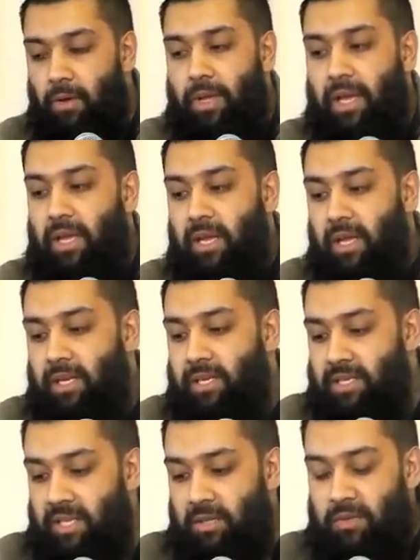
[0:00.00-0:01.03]
okay, it
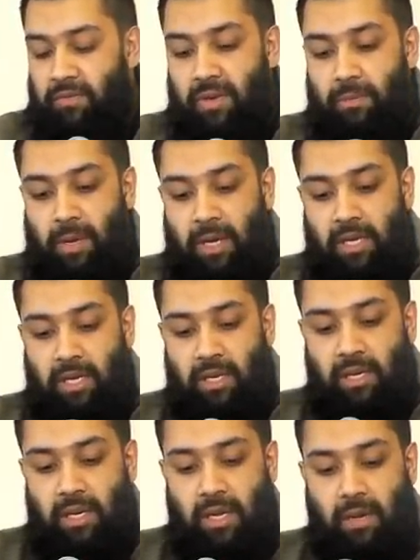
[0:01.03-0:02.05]
instills even a,
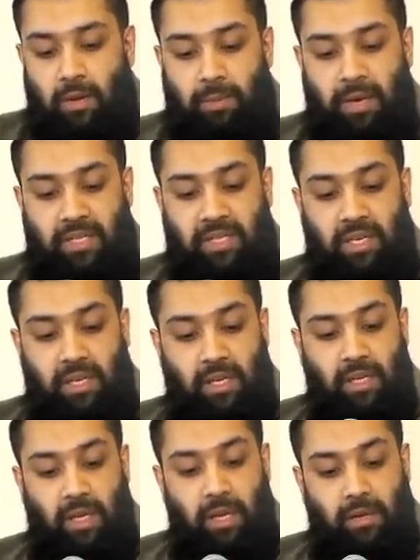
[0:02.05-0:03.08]
in a person
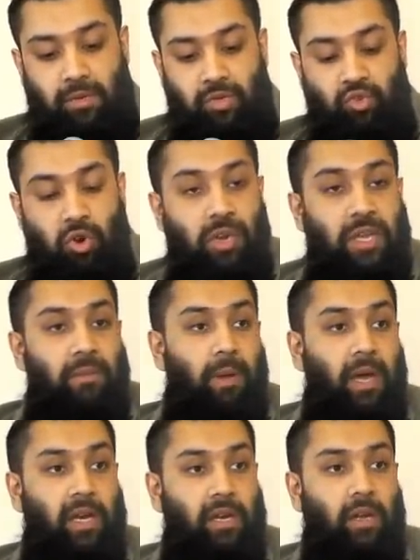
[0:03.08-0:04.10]
a, a strong
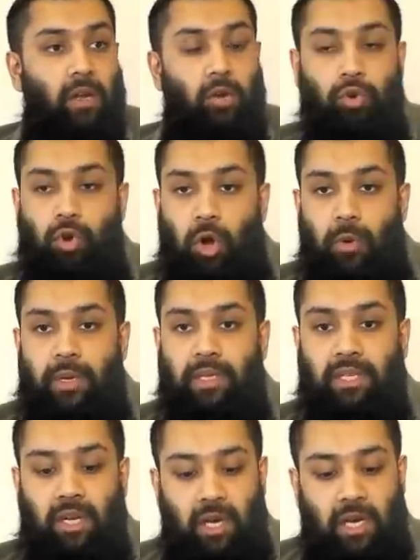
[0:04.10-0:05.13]
iman,
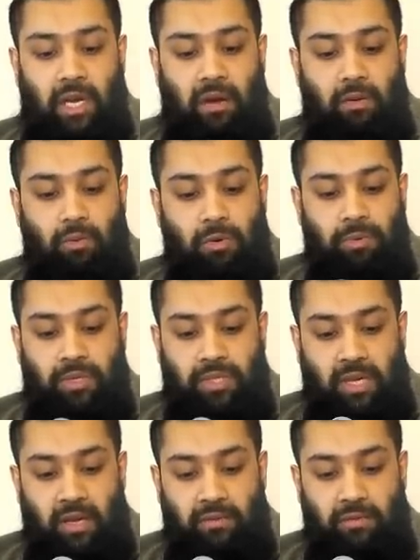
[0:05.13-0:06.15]
knowing that Allah will
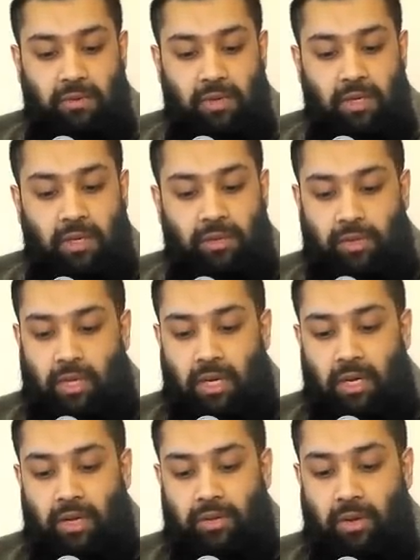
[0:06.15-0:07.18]
preserve
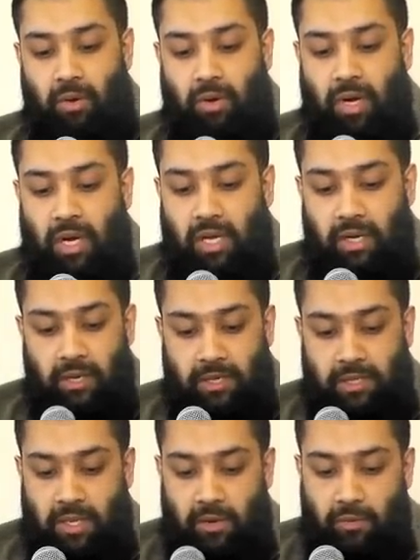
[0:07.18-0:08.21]
the, the Quran
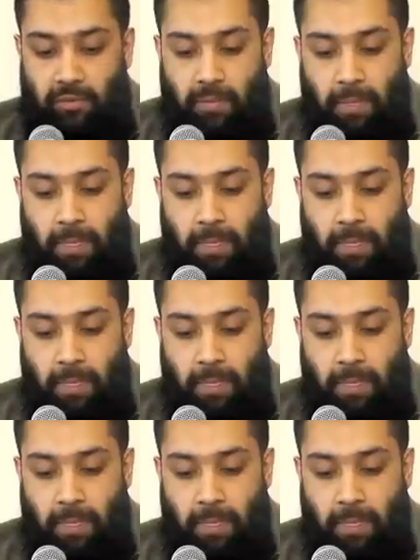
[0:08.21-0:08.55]
itself.